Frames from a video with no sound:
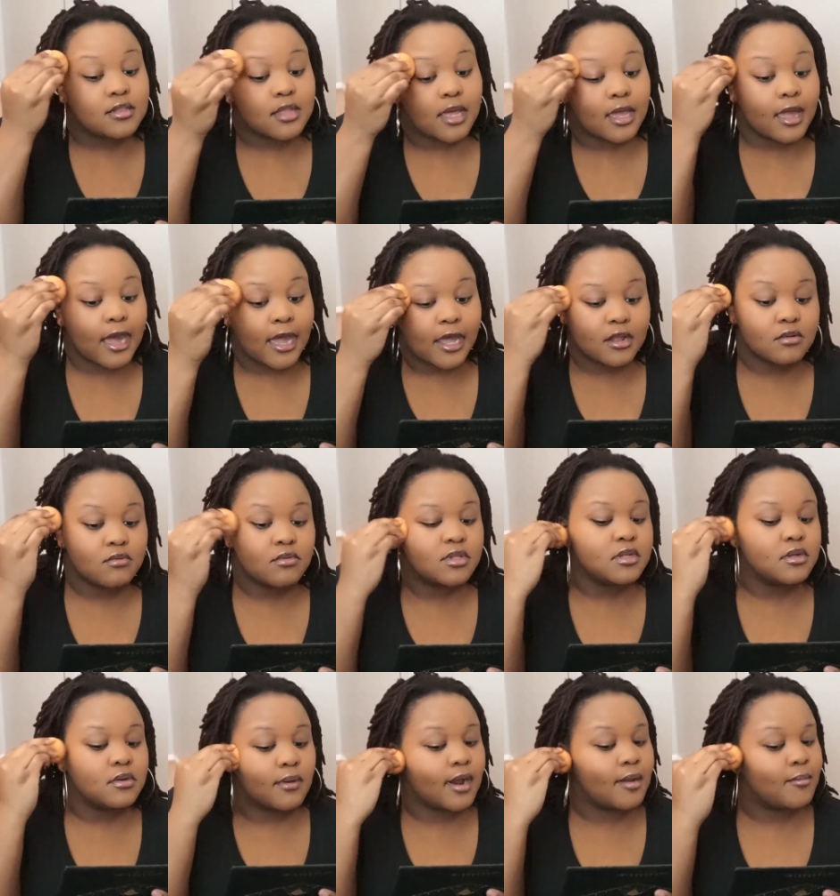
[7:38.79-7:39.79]
Like, I don't
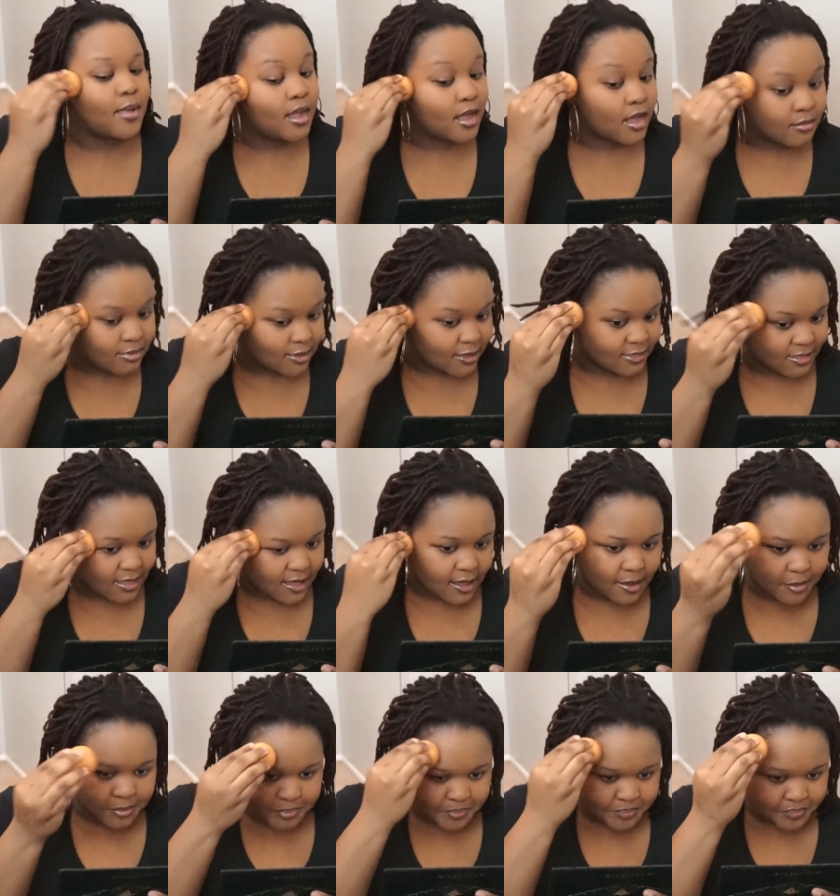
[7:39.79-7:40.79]
really wear makeup like
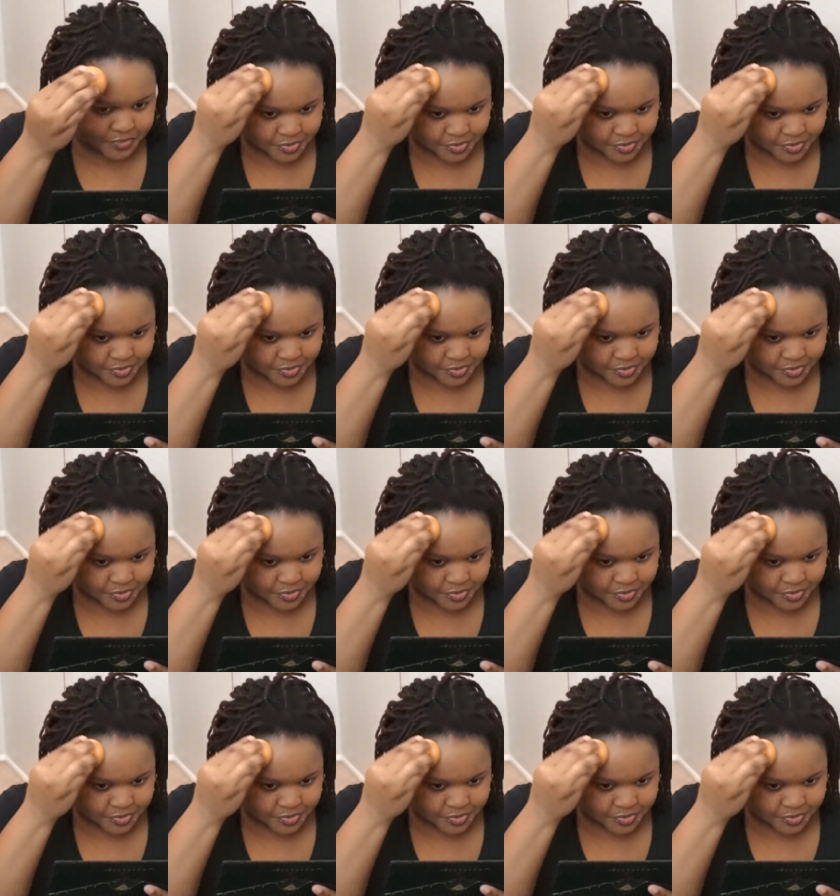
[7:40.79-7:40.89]
that